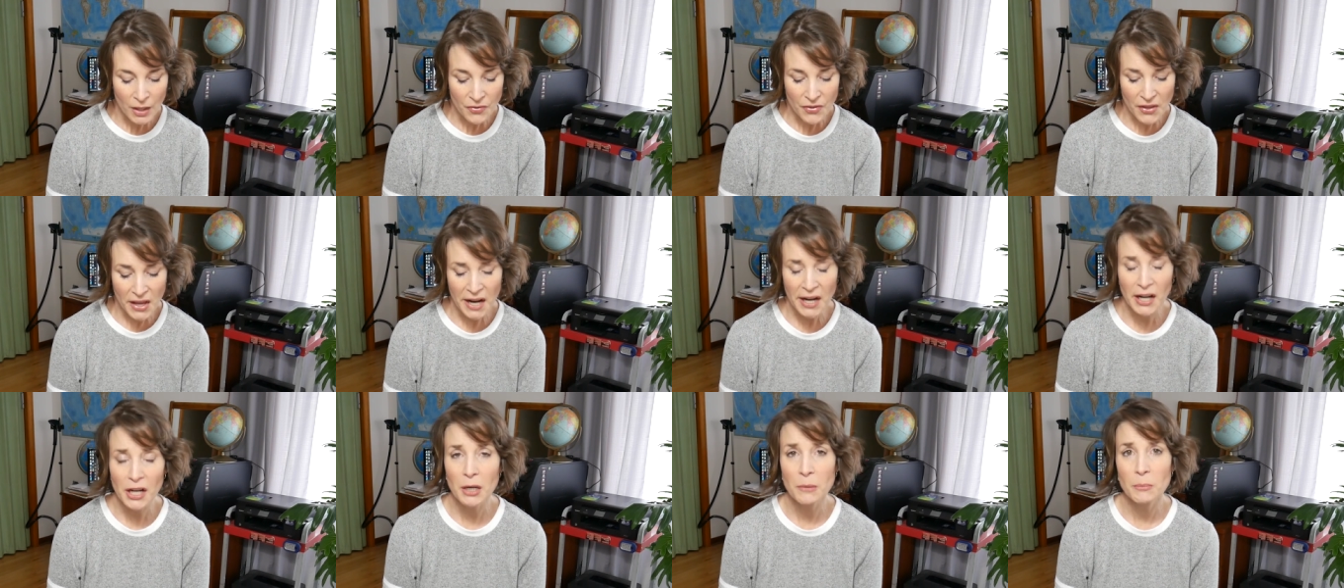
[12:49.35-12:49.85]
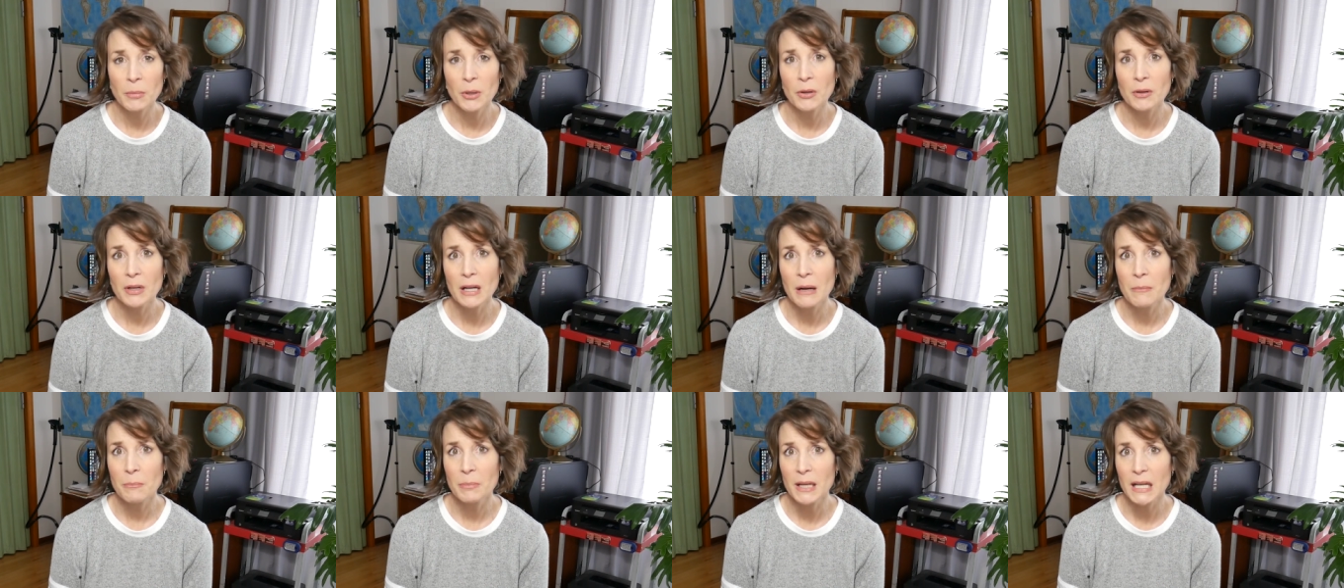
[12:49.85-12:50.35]
the
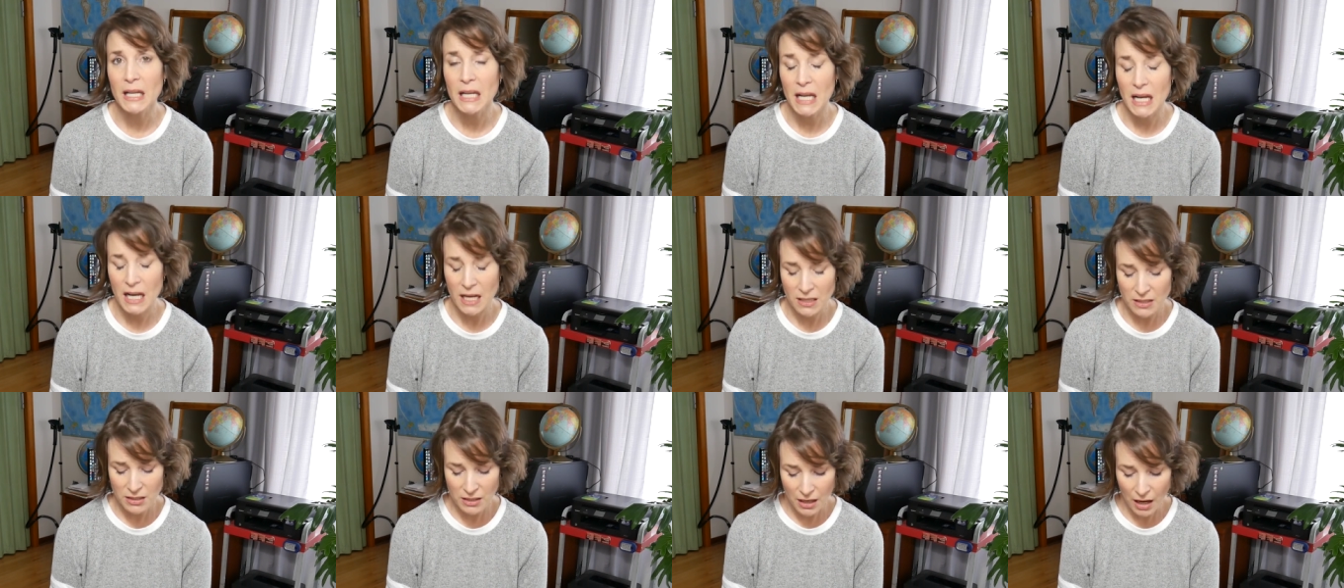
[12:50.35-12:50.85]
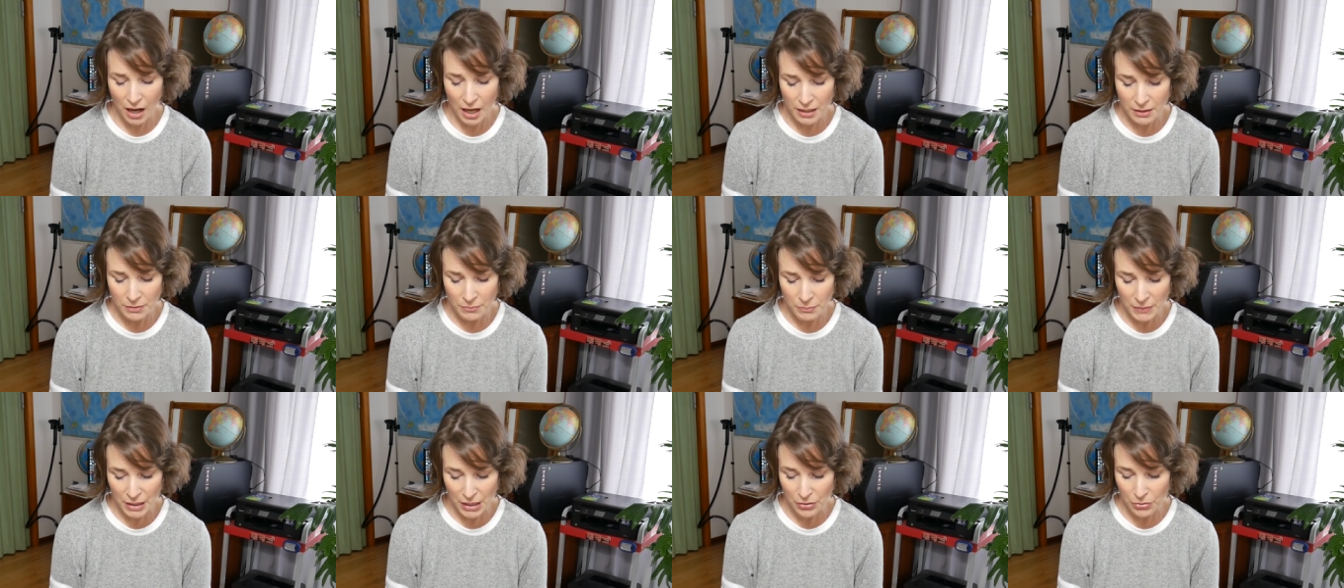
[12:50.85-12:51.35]
Haribo company has
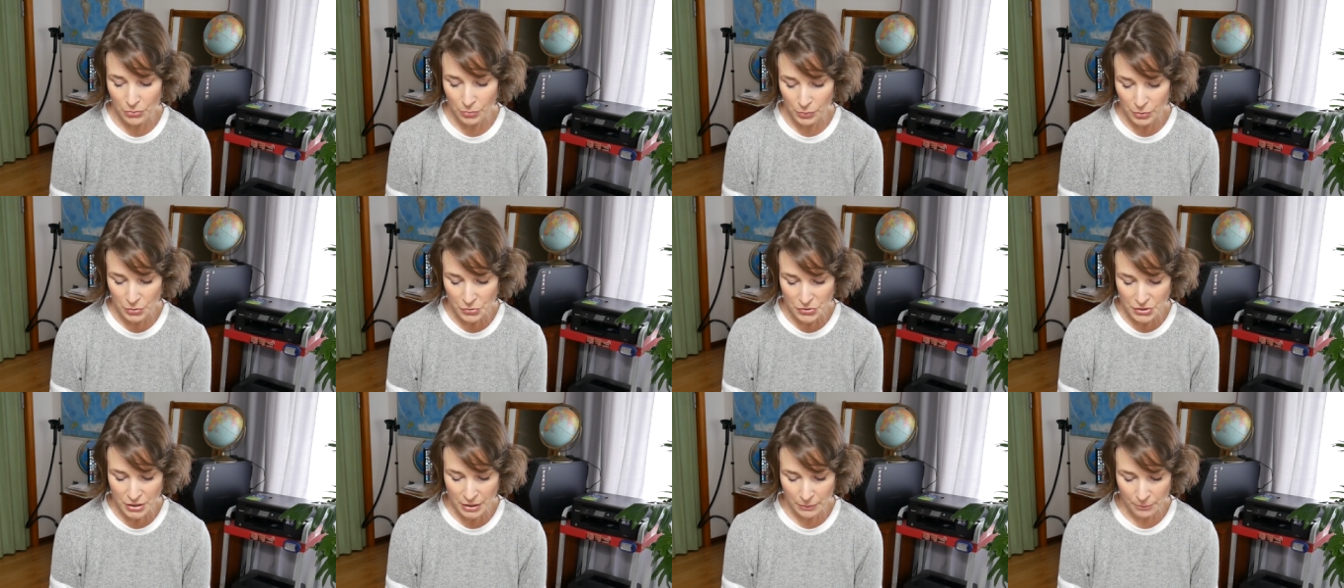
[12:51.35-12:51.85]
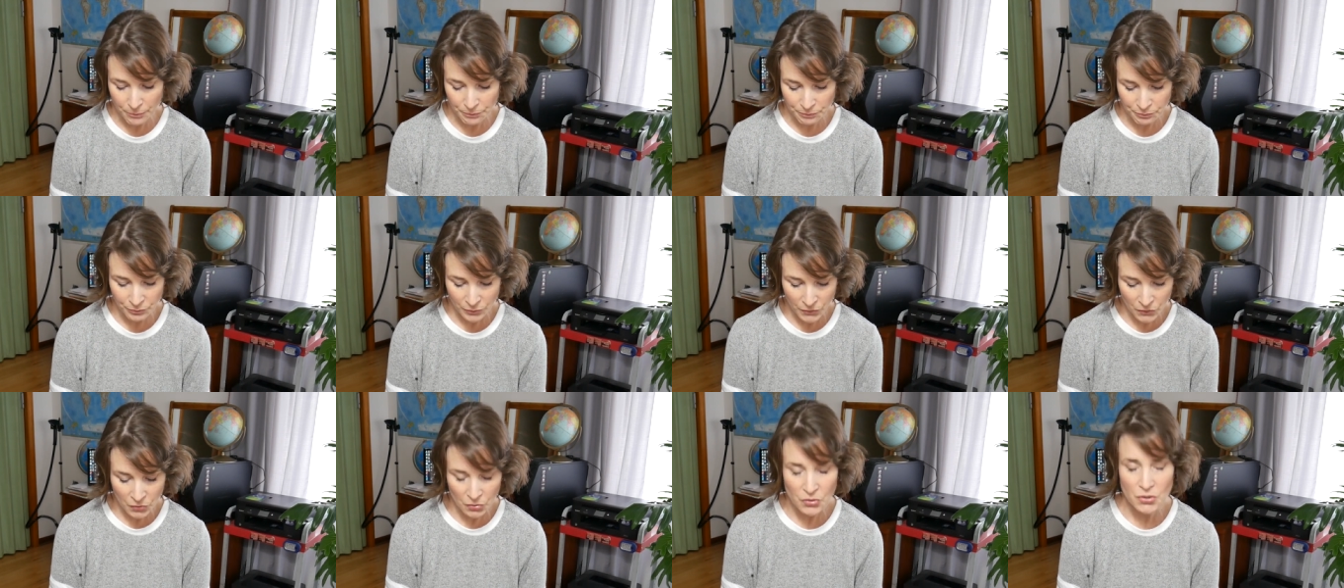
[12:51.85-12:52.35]
gotten me through some,
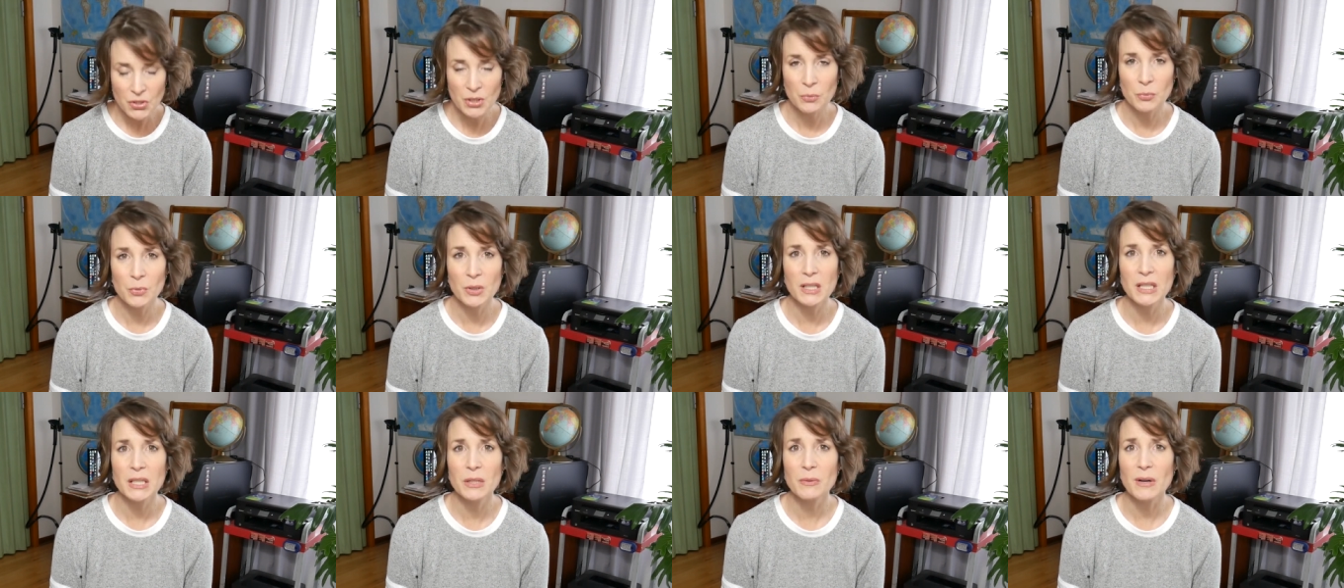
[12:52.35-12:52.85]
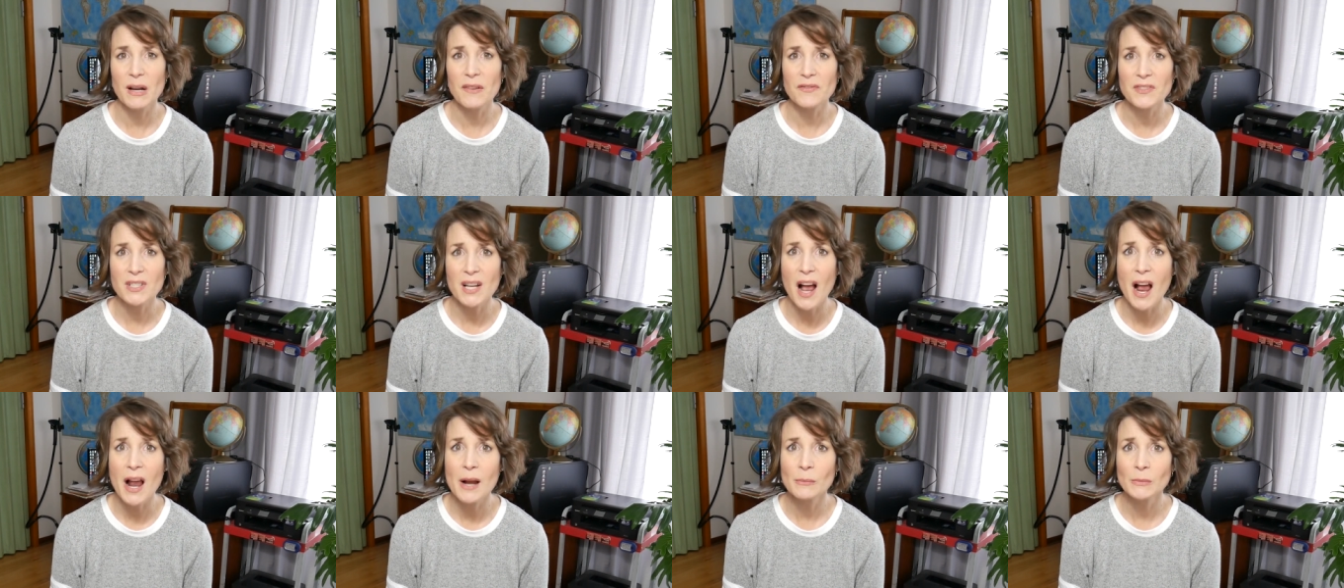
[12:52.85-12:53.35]
some really
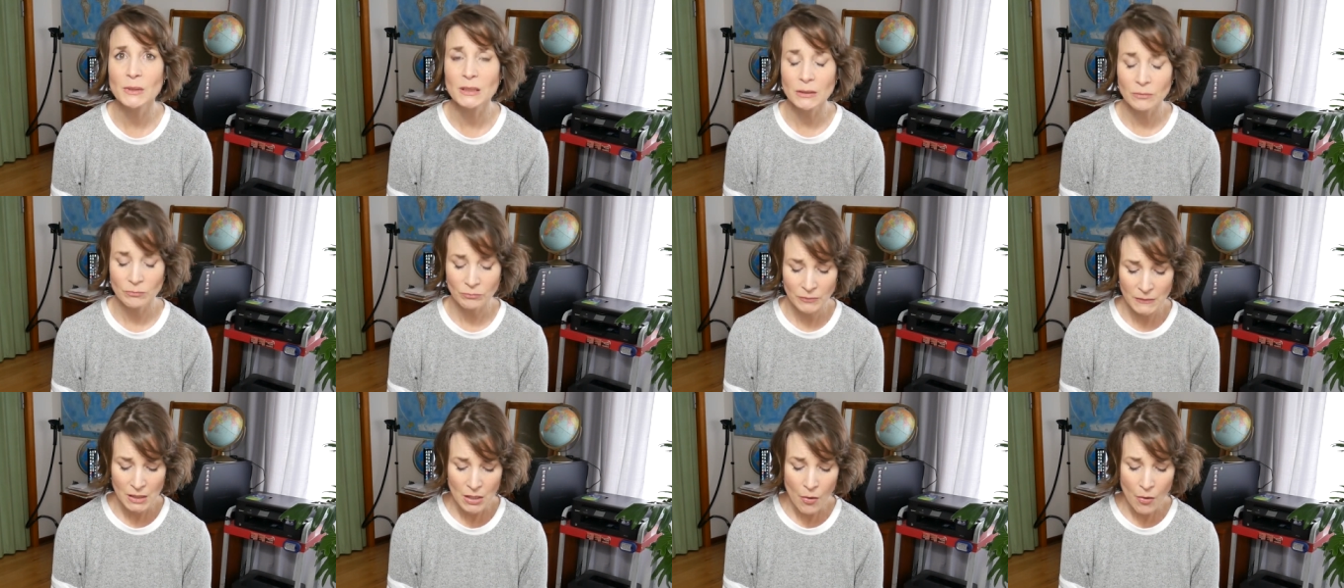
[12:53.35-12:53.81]
rough times.